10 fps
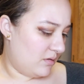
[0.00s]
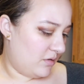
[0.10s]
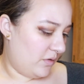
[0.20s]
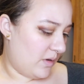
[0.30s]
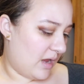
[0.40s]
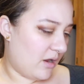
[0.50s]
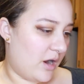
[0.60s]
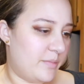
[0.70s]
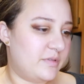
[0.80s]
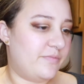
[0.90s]
2 net
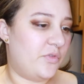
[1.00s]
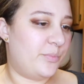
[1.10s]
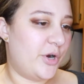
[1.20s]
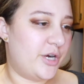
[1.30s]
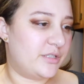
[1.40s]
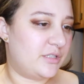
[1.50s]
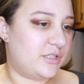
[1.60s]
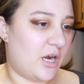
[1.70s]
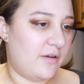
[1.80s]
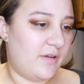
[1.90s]
carbs per
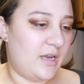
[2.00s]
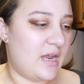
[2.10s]
serving.